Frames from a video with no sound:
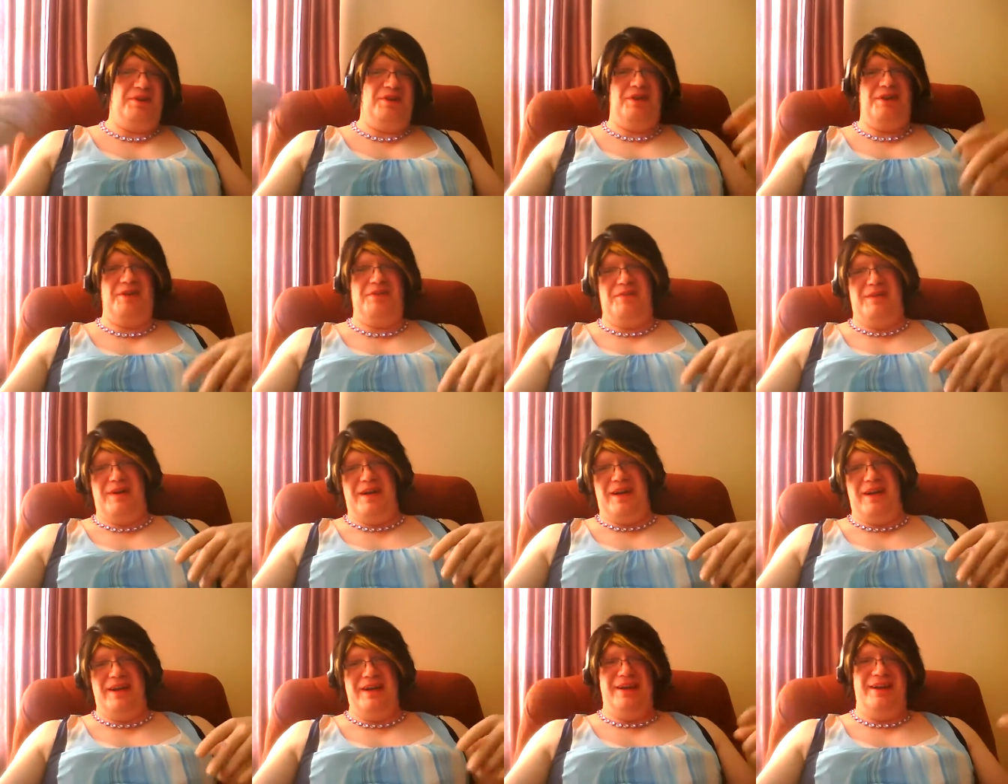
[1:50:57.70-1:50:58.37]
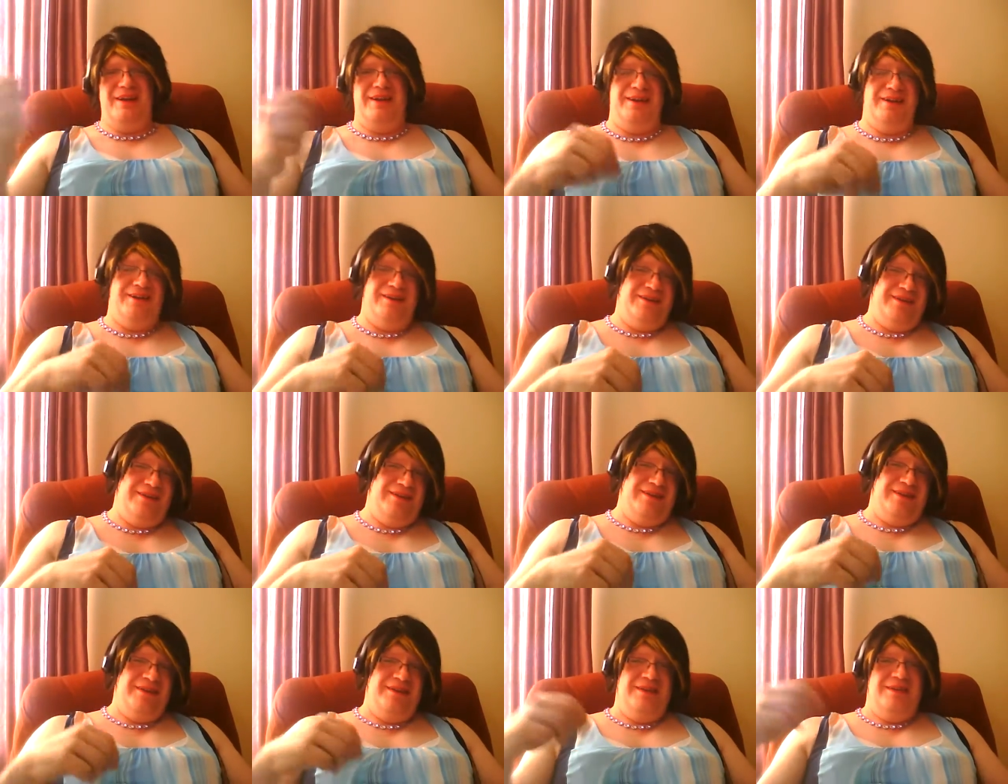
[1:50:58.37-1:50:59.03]
away, you know,
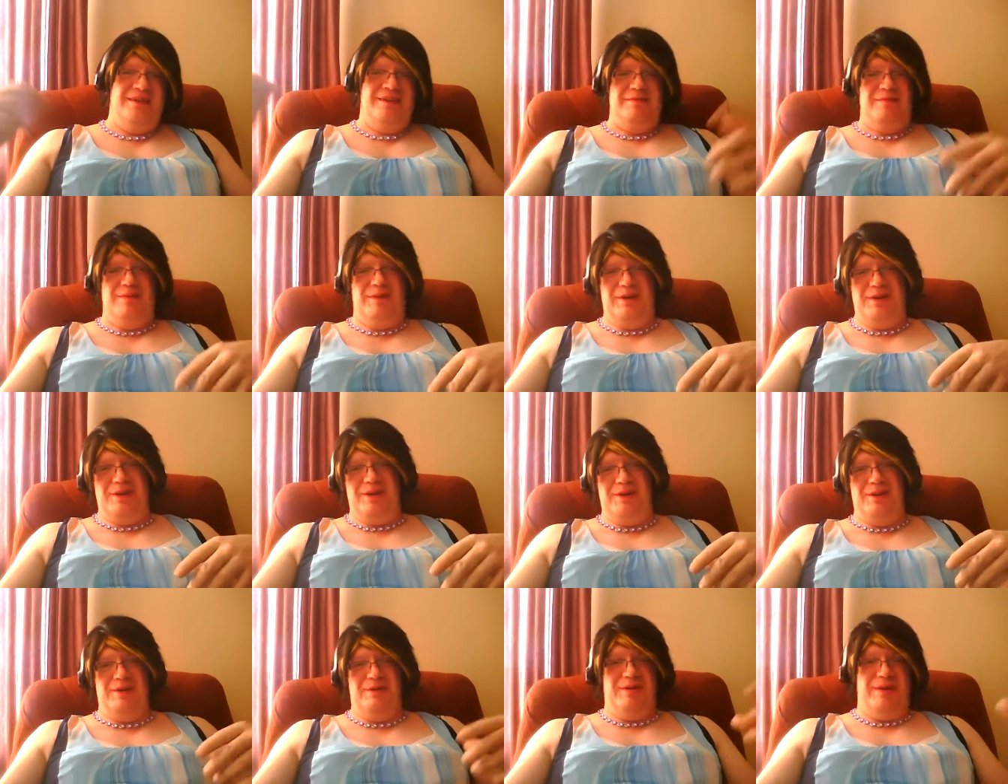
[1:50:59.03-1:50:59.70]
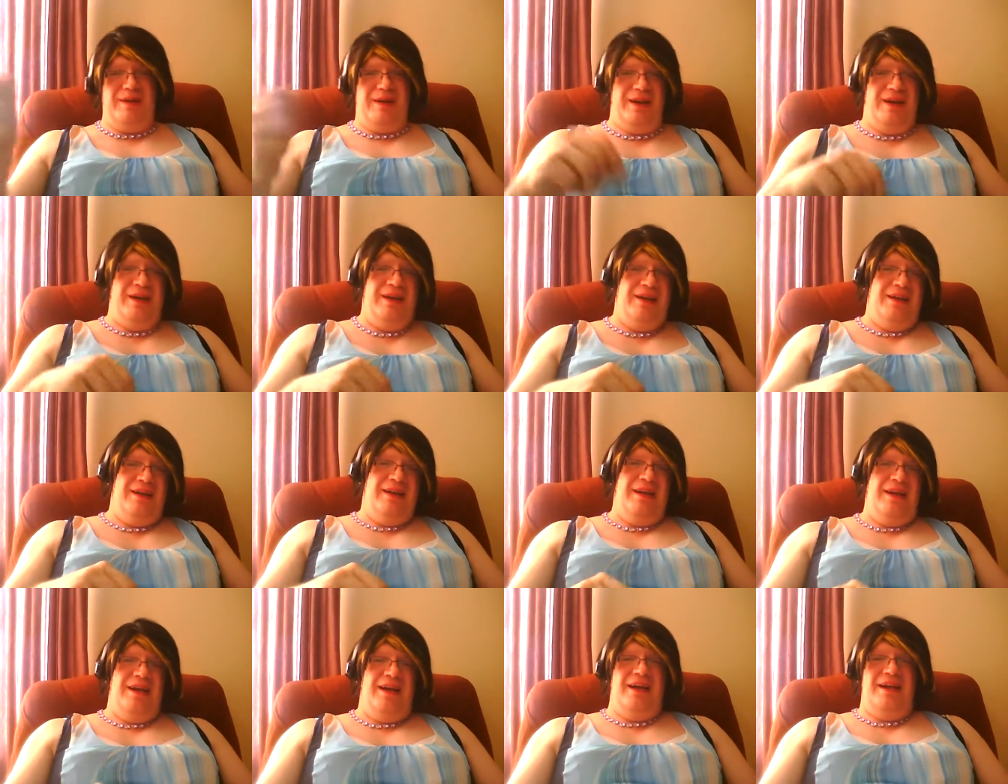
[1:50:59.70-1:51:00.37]
putting it away.
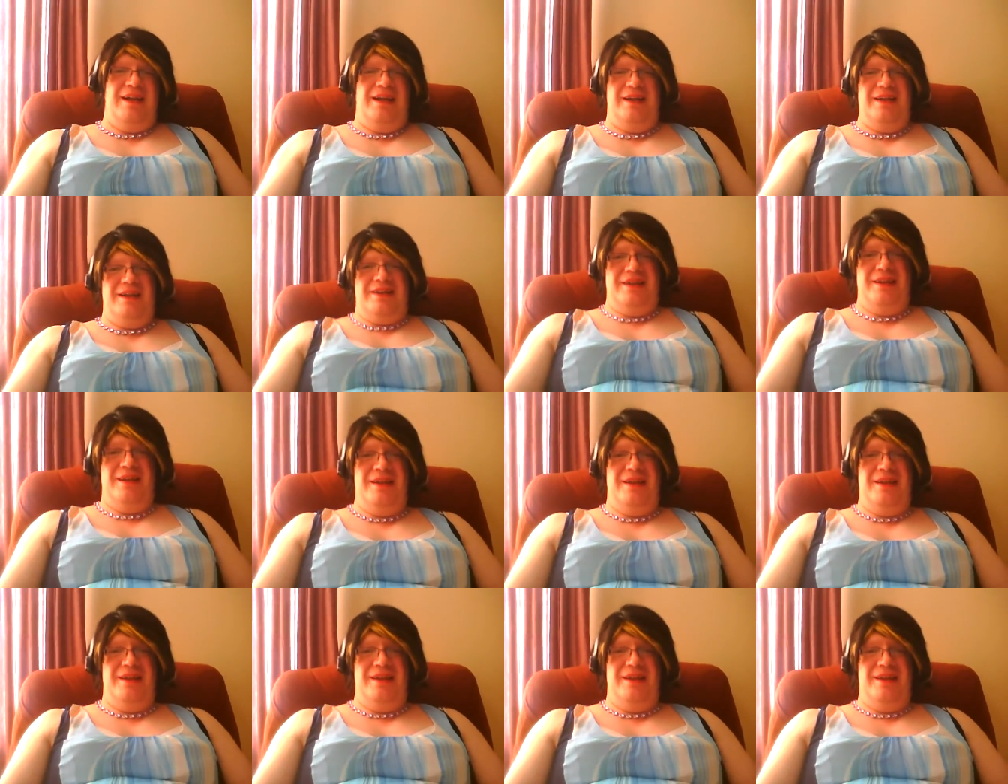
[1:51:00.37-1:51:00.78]
And